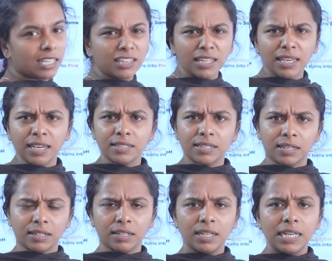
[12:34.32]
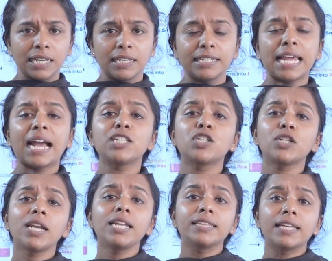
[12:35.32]
indicator.
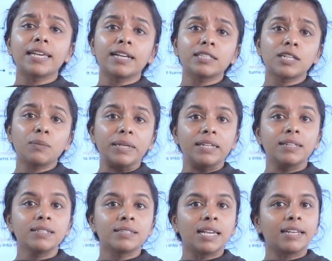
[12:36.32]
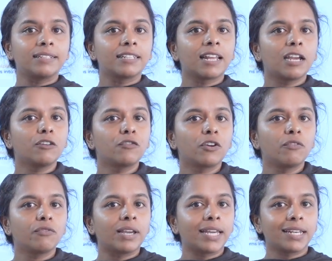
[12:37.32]
Natural indicator means they are derived
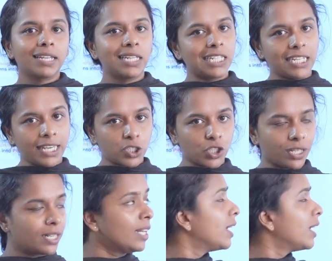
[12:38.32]
from where? Nature.